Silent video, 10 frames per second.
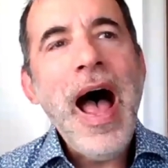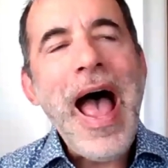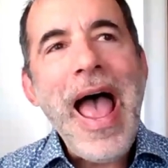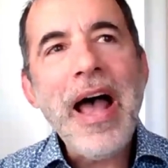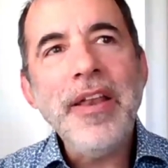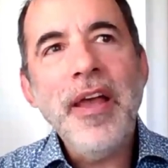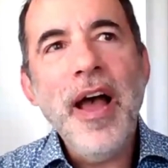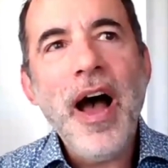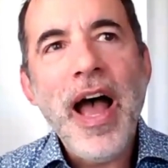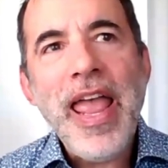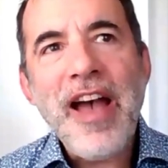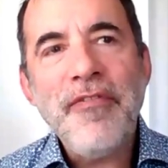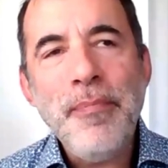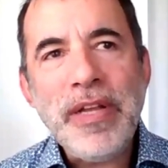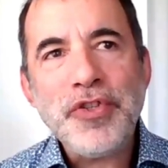And I
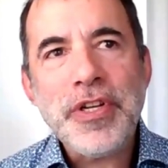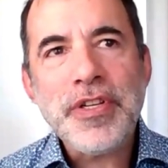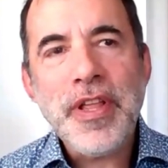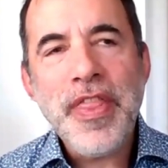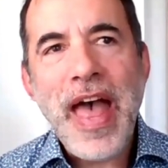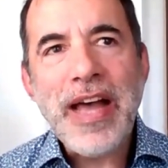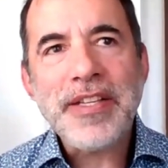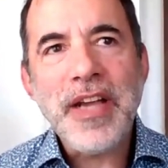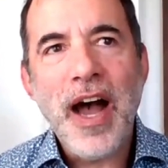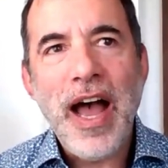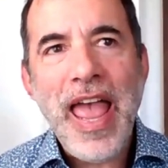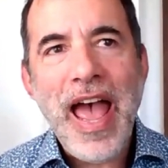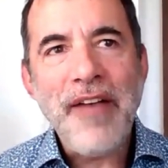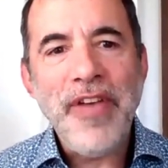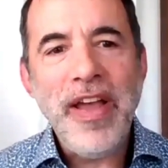have mentioned that I
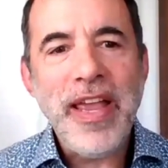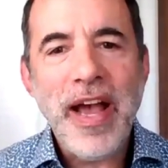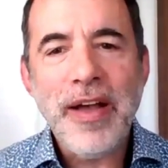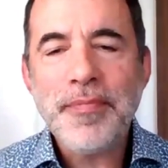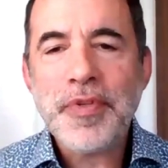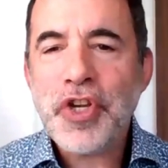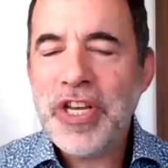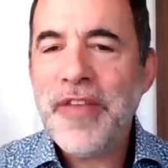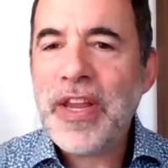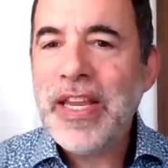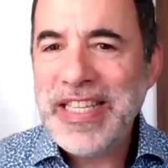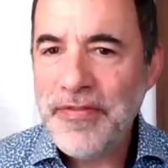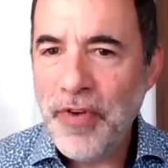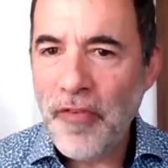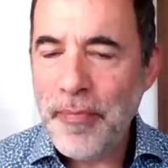have a significant
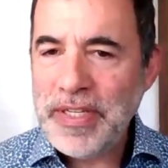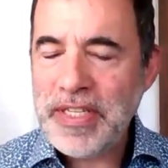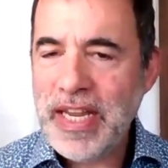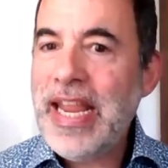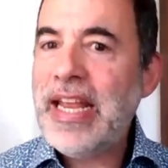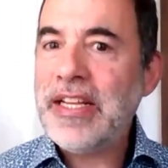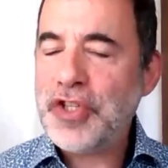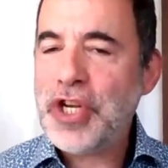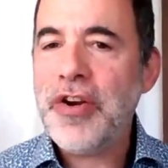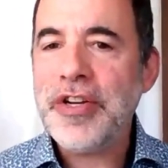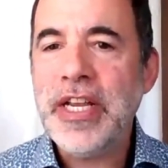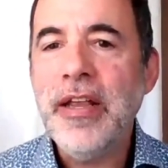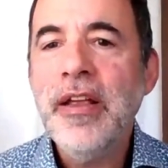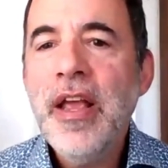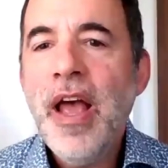involvement in a
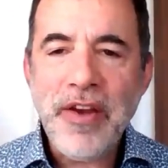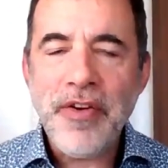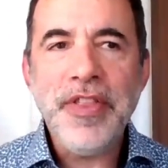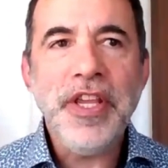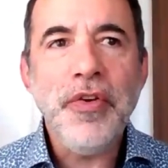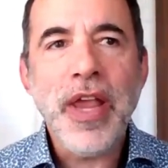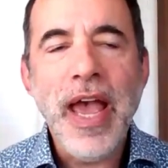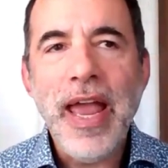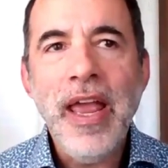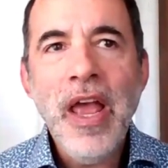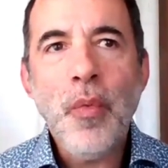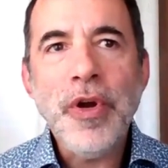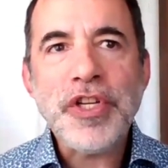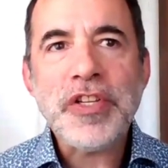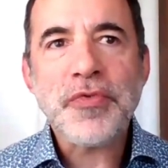charity here in the UK,
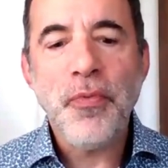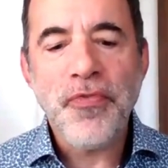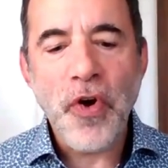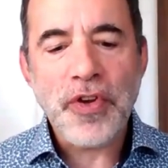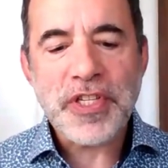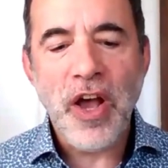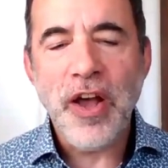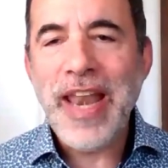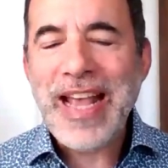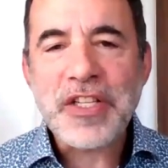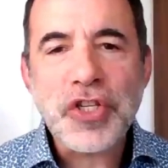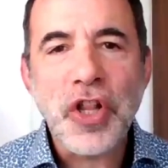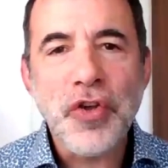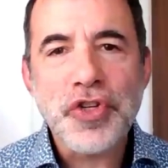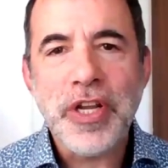which is focused on
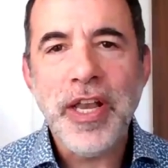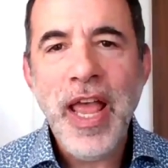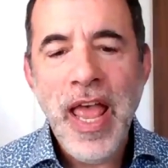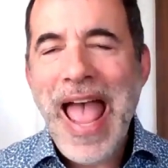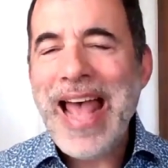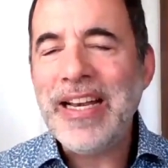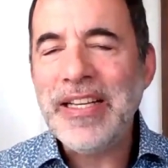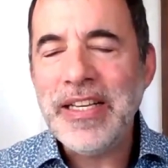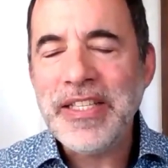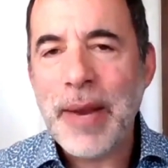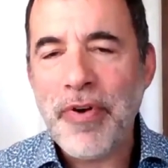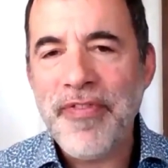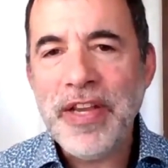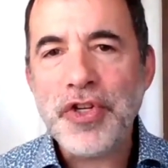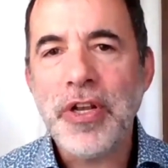exclusion and
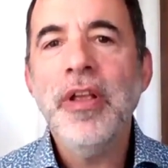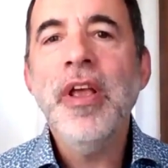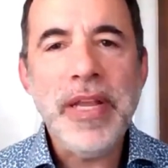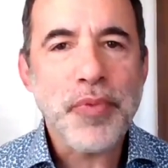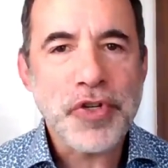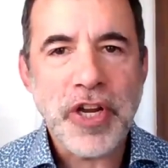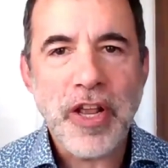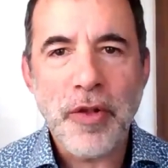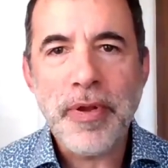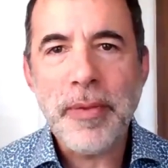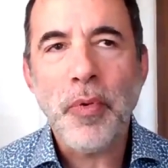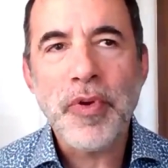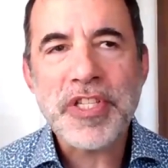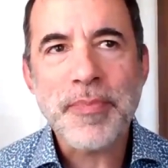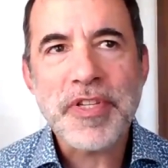deprivation, in particular people
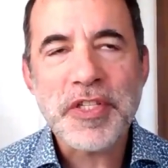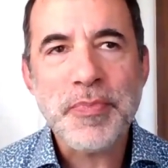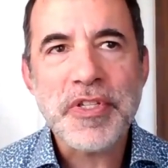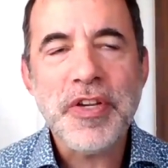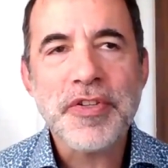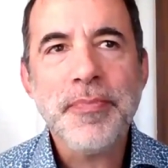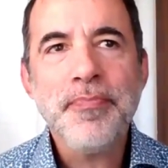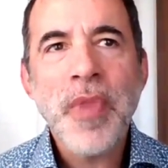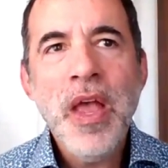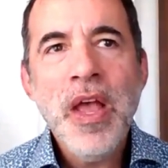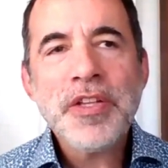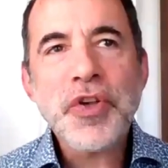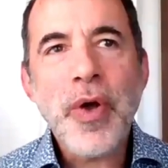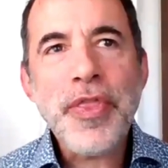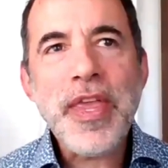with substance misuse.
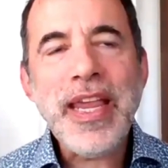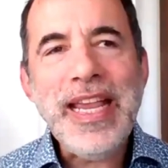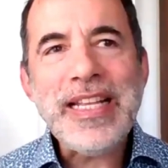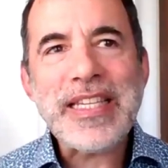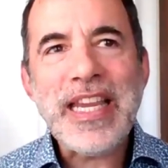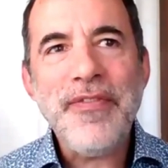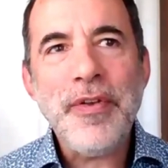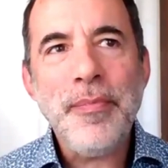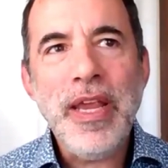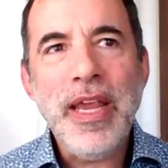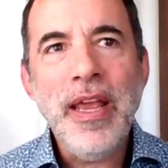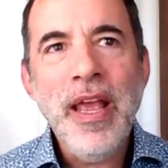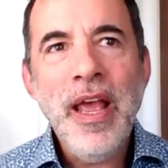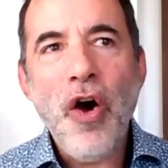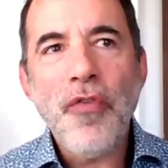So I think it's given me,
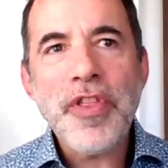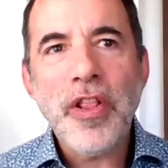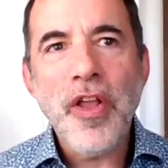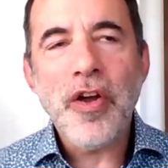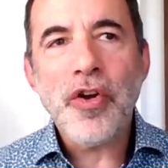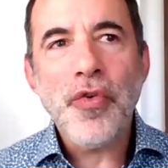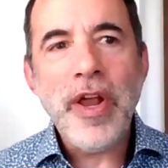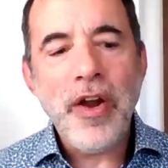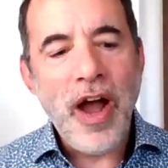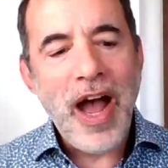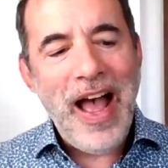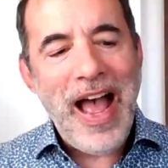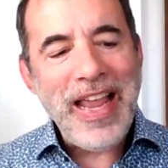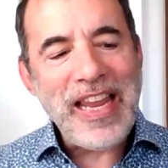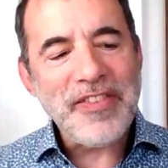over the long career,
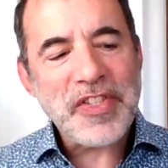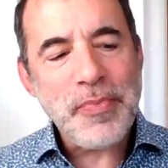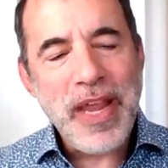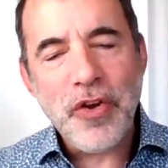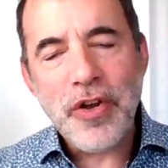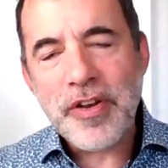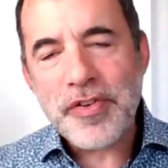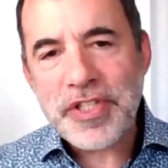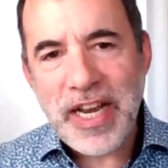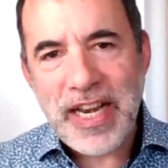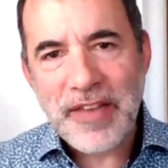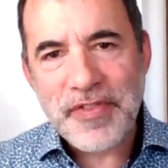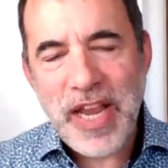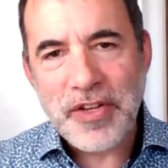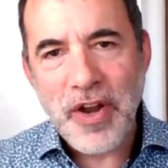it gives me a good understanding of
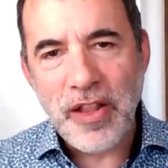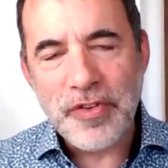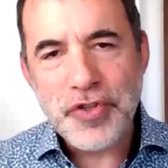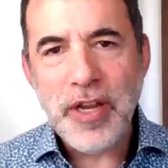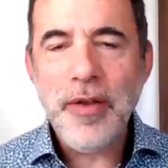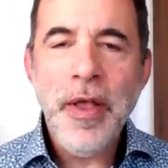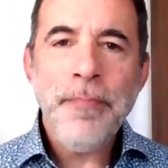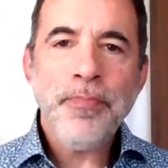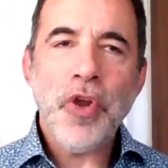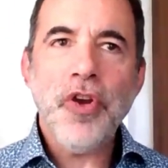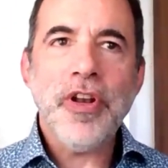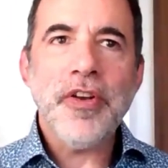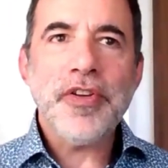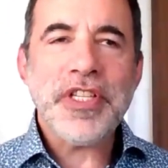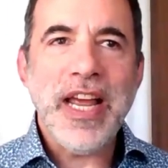technology, a good
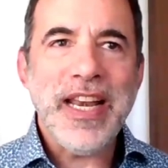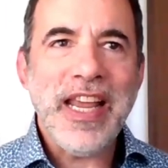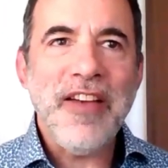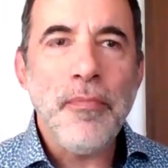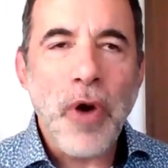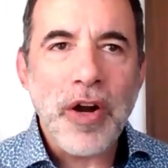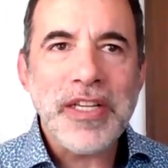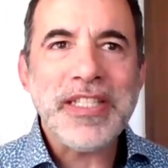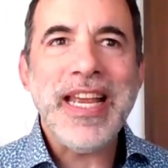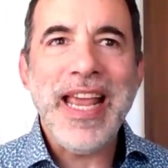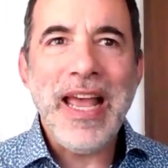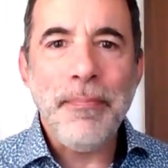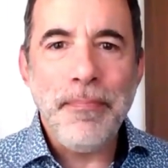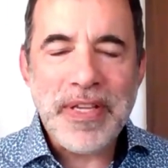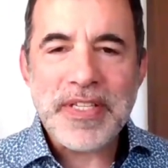understanding of marketing
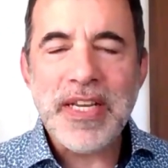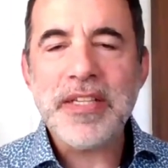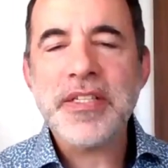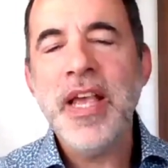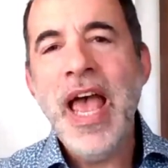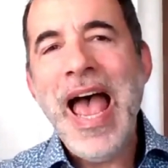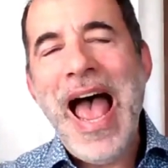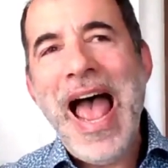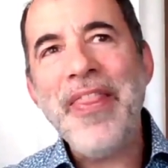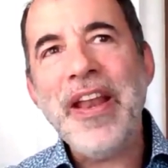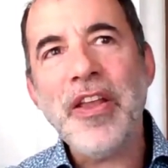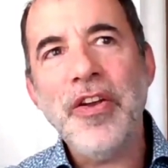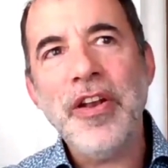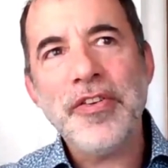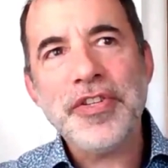and business, and then a
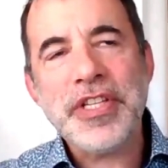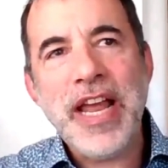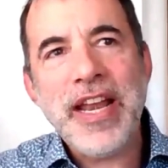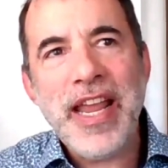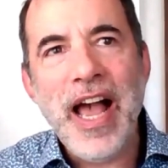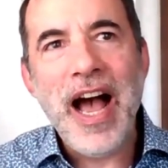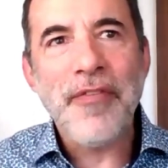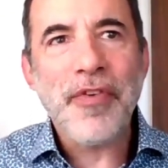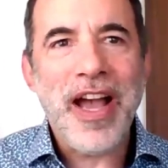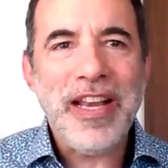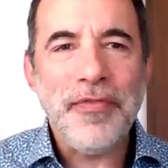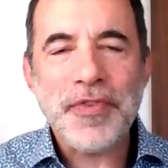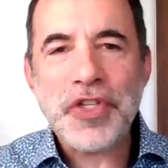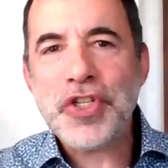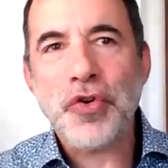good understanding of kind of
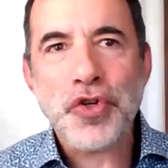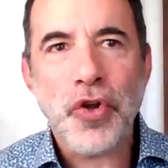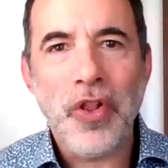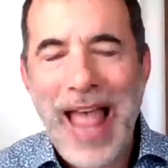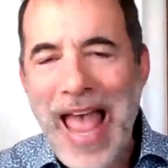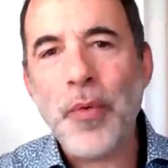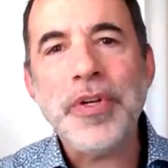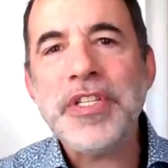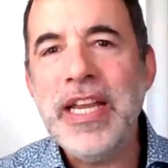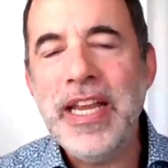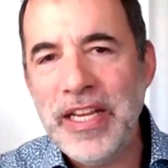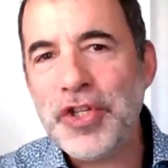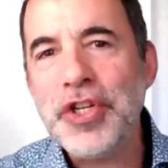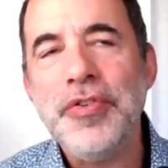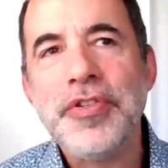social equity
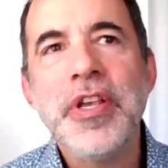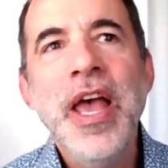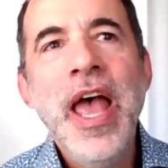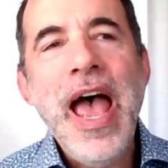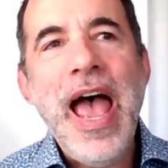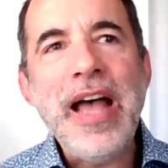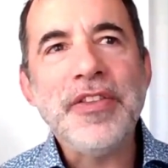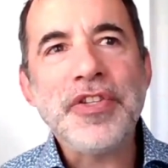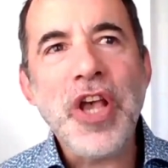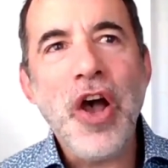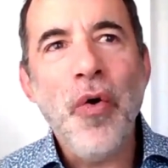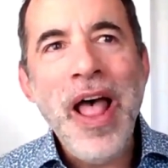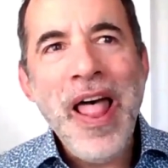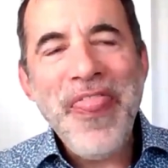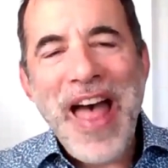issues. And so
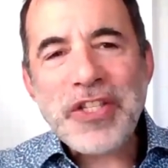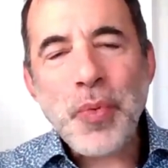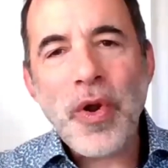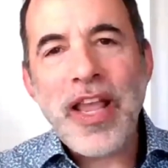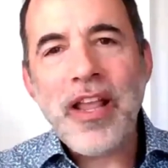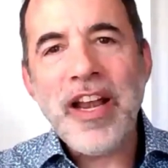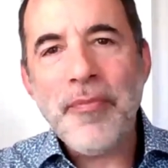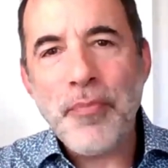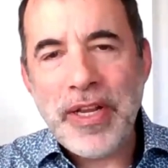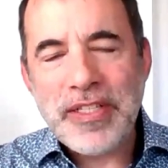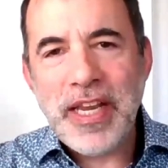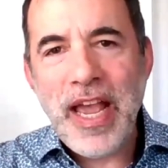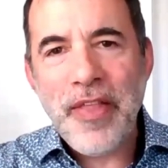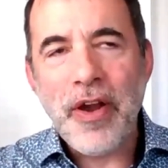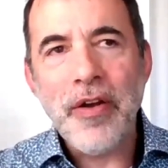that's what I kind of bring
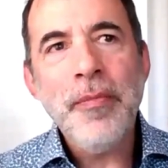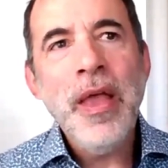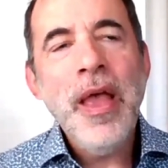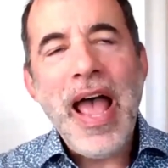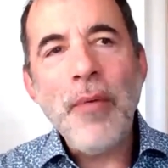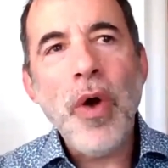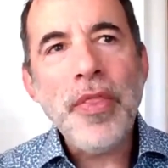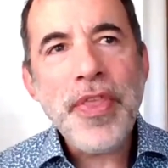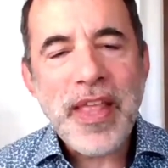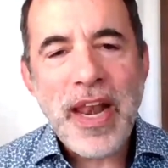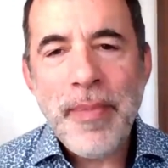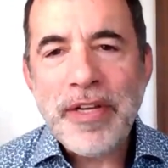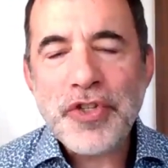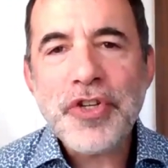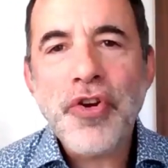together. And one thing that I
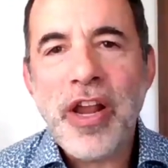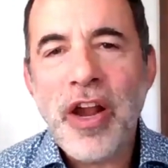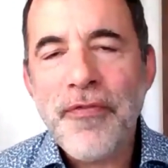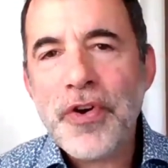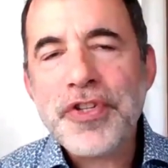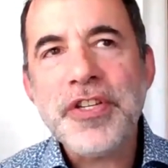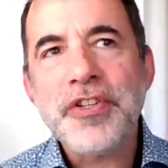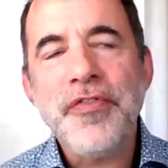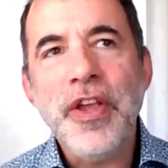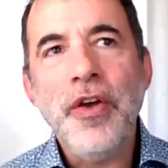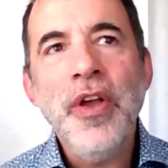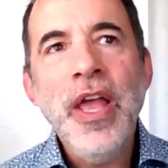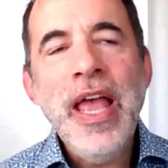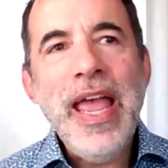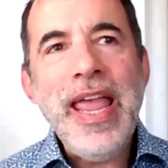mentioned during our first interview
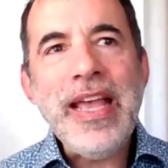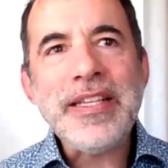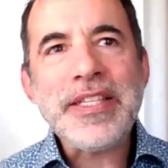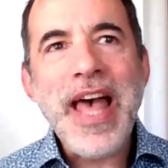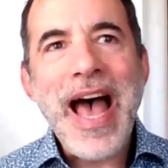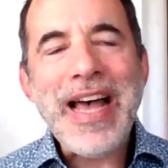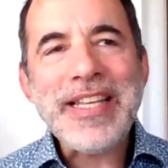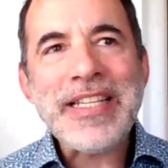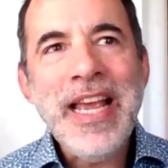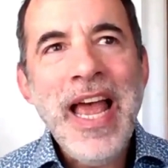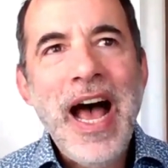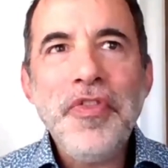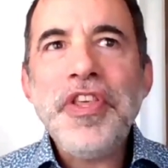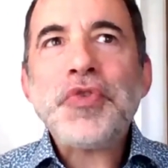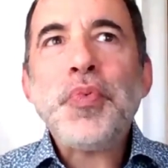is that
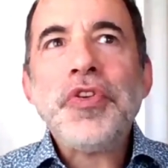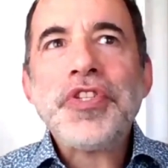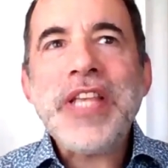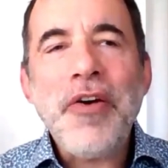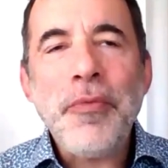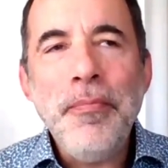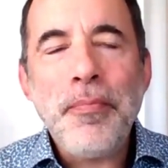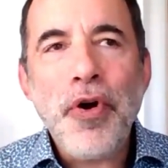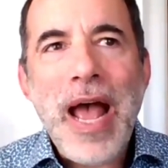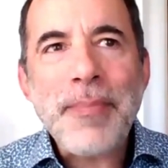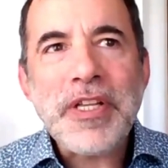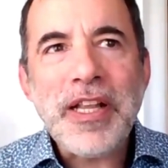this will sound perhaps